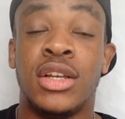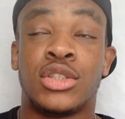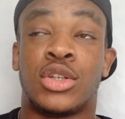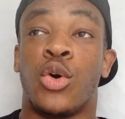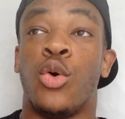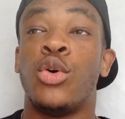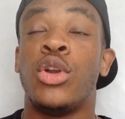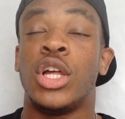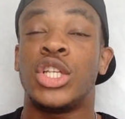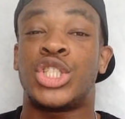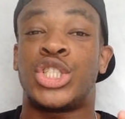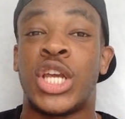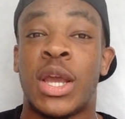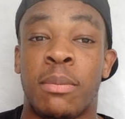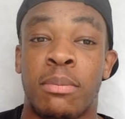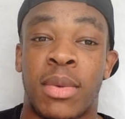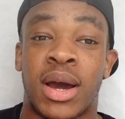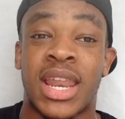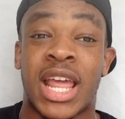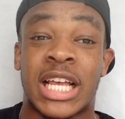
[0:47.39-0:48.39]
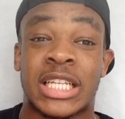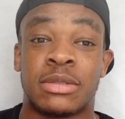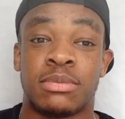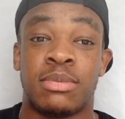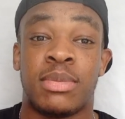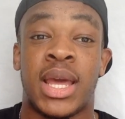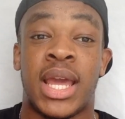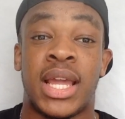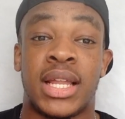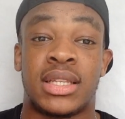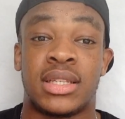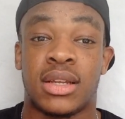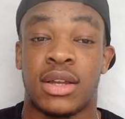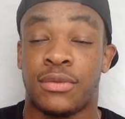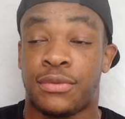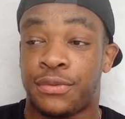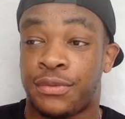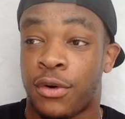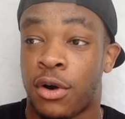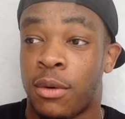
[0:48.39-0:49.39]
So all the Chip money has made
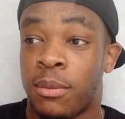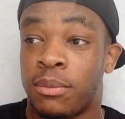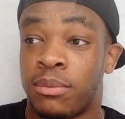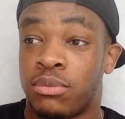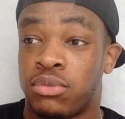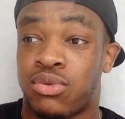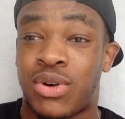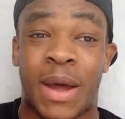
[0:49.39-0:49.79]
from